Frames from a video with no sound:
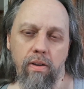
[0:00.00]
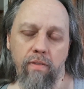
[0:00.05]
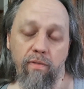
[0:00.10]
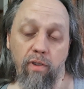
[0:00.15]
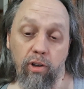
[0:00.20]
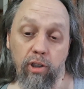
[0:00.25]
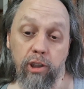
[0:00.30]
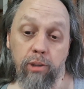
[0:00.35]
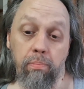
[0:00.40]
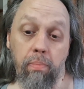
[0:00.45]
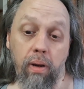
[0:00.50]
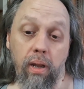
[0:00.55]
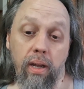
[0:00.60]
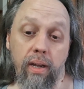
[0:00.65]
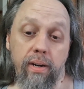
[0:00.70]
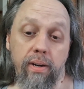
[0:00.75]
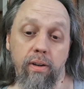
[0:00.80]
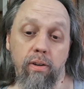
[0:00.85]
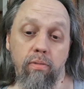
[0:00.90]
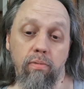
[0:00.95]
First
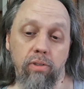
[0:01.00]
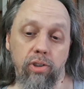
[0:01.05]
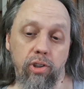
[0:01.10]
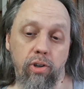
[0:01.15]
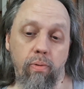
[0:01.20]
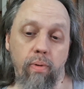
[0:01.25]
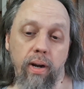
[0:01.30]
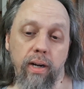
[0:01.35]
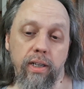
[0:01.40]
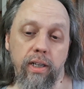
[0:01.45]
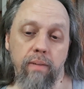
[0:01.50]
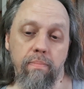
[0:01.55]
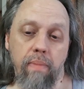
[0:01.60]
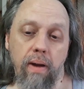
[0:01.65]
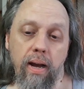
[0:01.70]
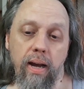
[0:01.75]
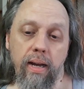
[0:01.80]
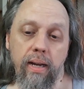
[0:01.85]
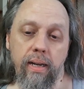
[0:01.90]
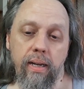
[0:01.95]
Blood was directed
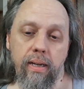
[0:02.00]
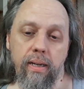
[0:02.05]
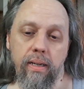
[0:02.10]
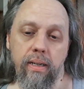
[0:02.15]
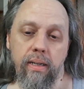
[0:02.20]
by